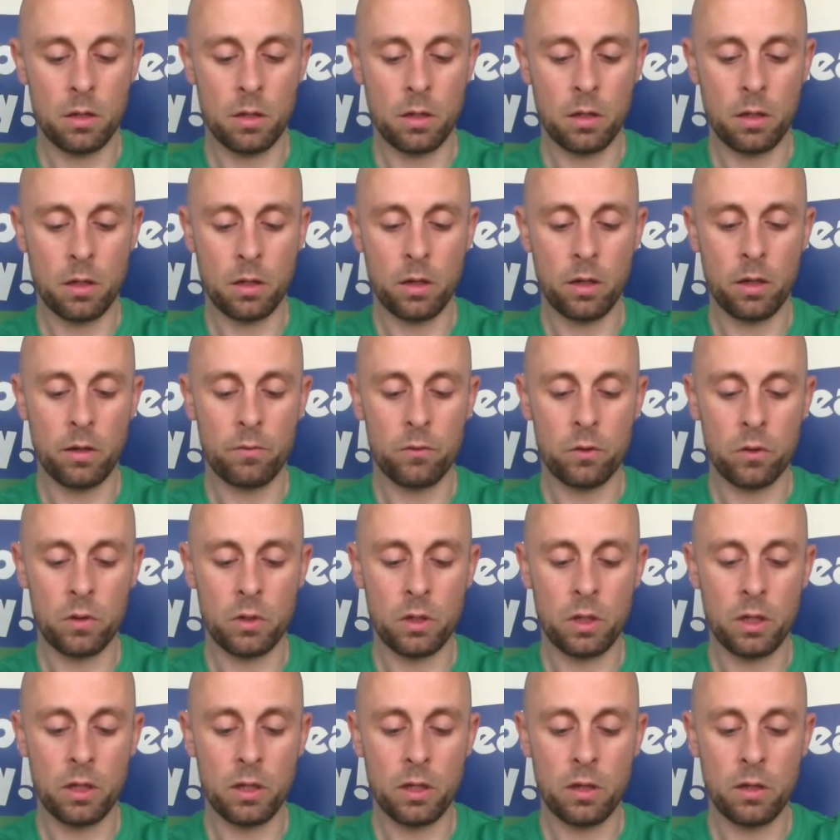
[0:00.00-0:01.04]
like I have done
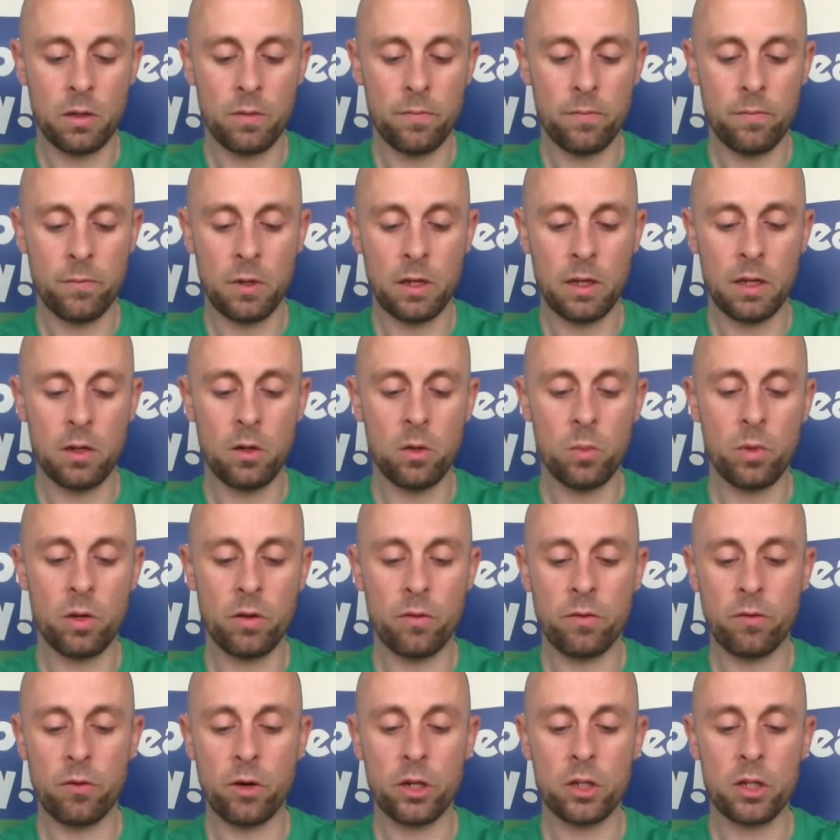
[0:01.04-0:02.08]
there, a little bit
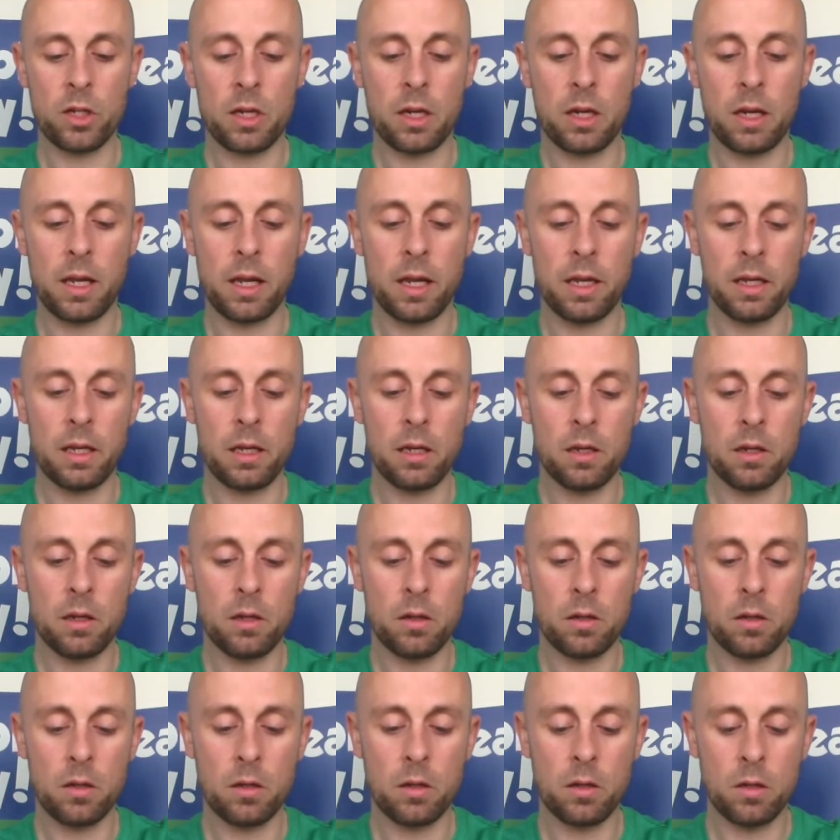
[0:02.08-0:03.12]
of fresh clay
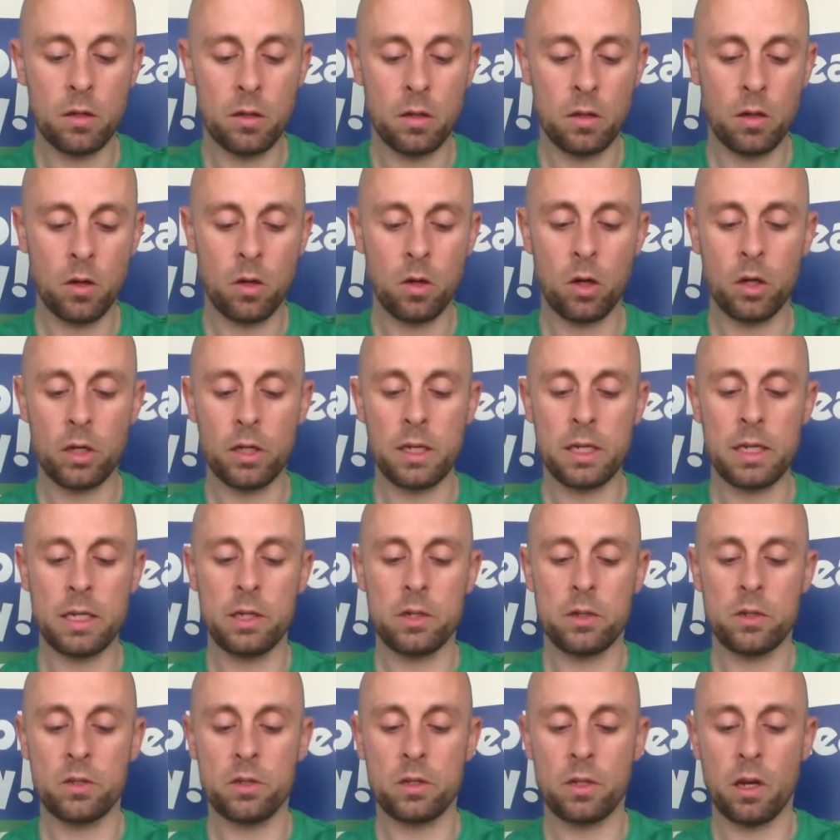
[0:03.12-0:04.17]
on
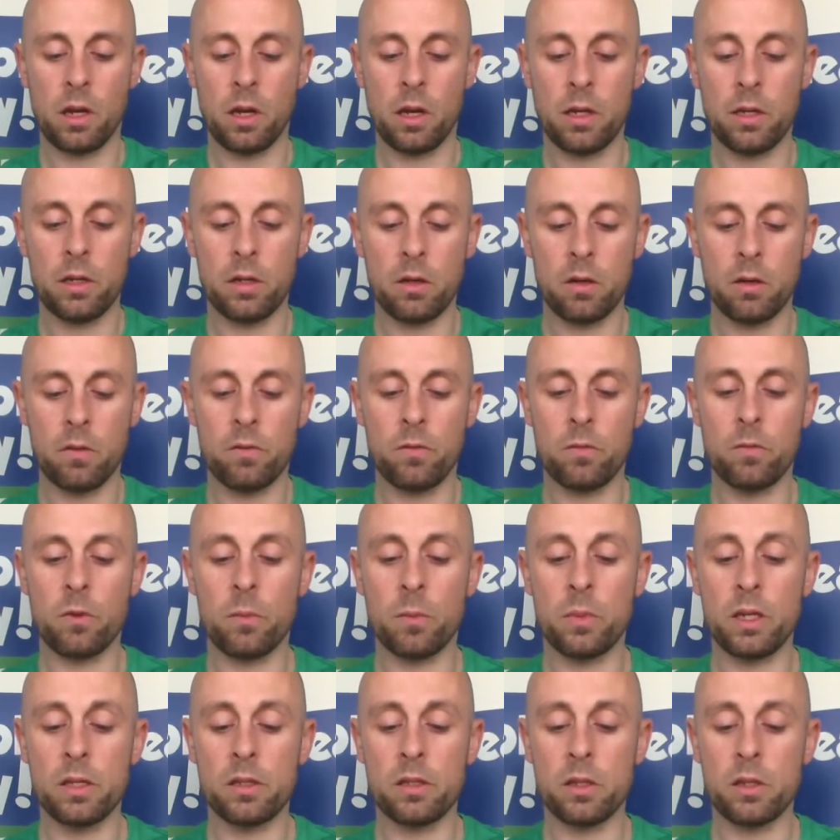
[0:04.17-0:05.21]
each side of the
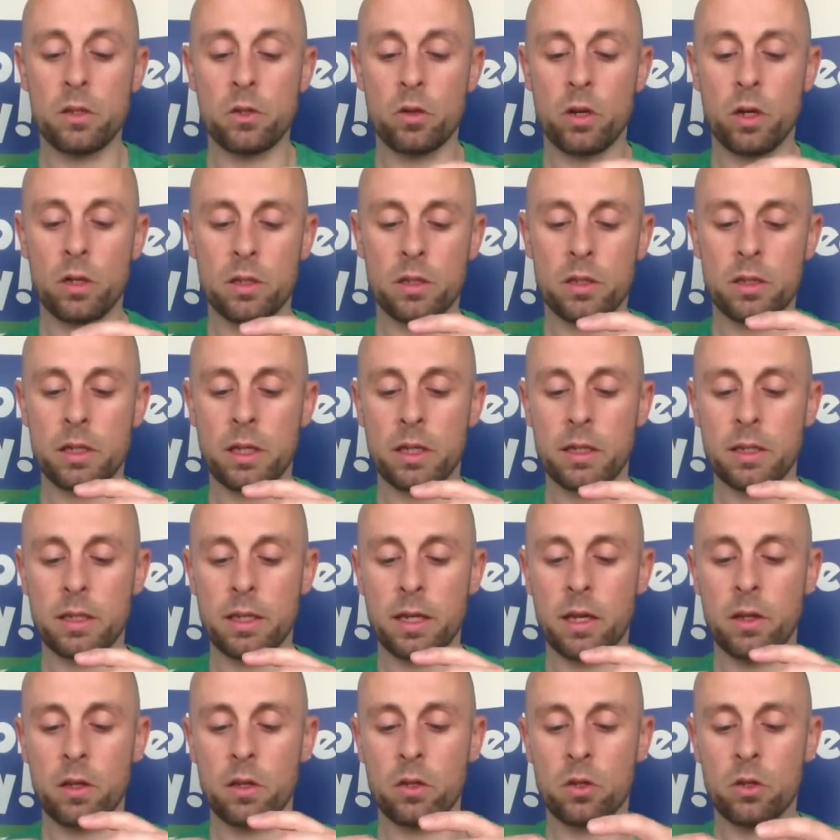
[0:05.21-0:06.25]
piece that you're trying to stick
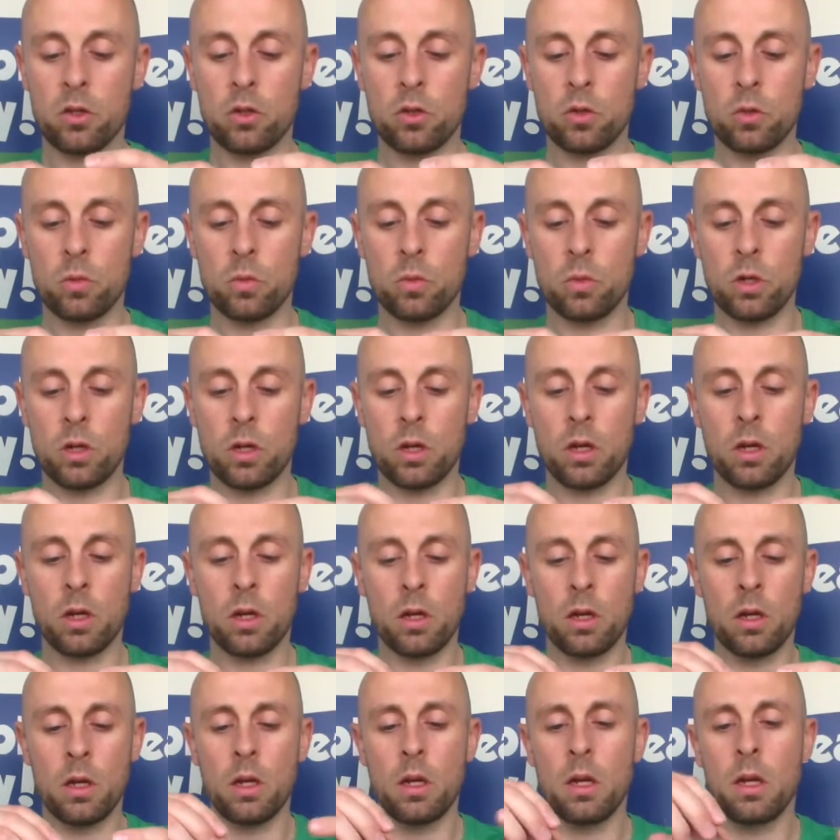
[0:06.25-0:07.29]
together should work.
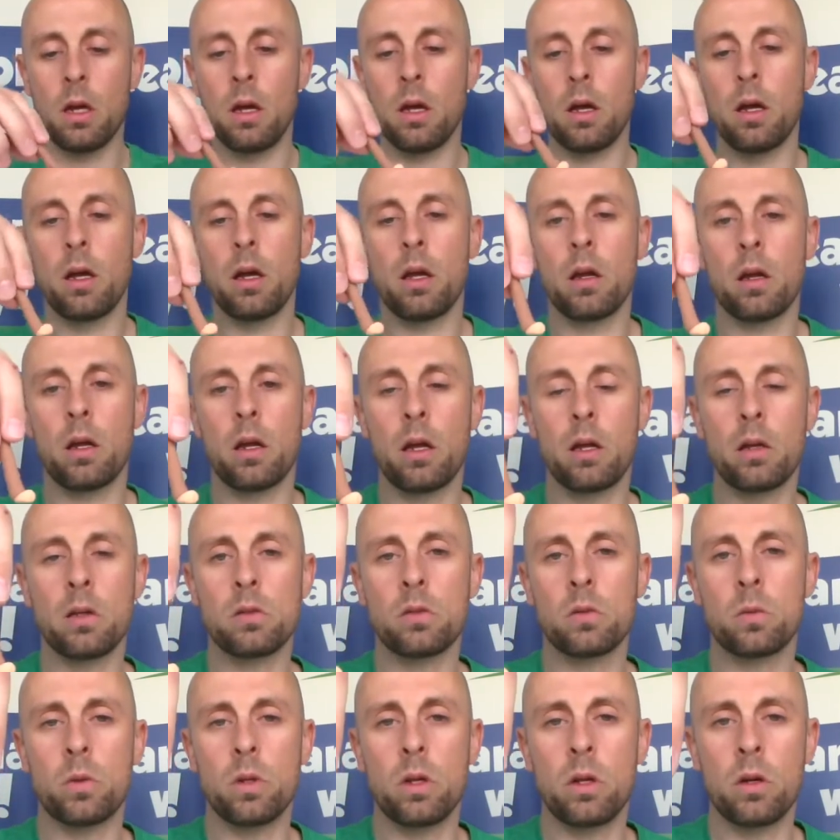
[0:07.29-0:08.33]
Okay,
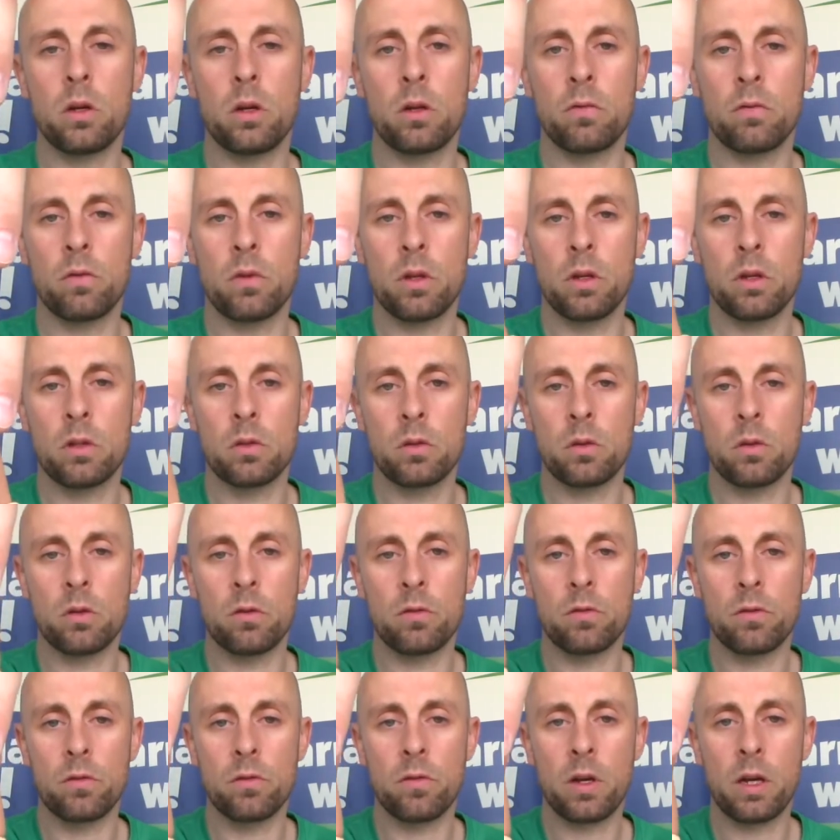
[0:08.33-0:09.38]
so we're looking for this sort
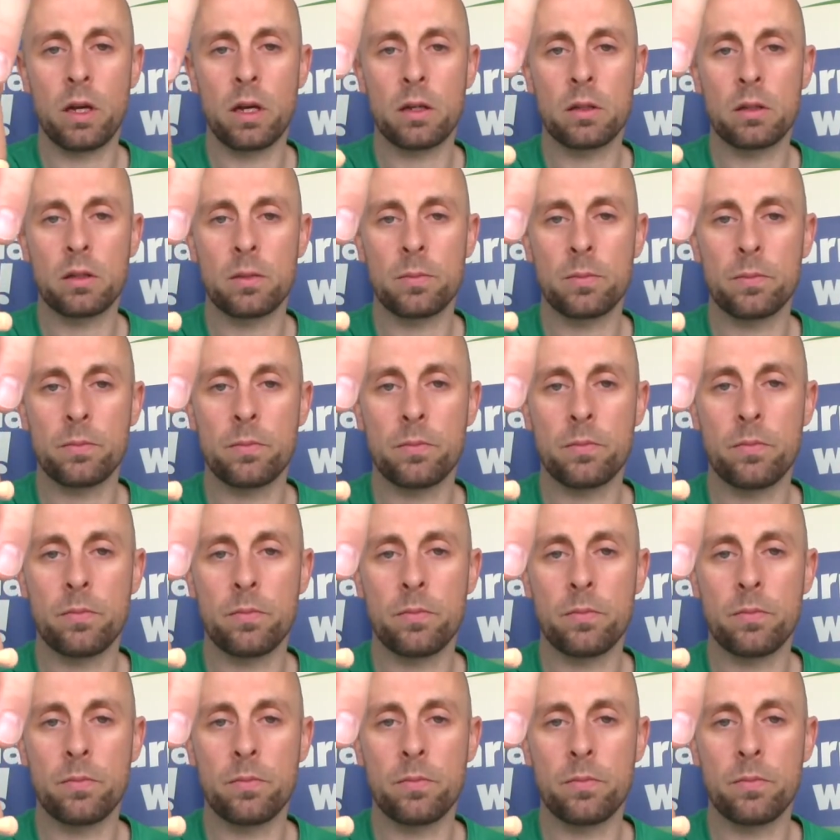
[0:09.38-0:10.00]
of effect.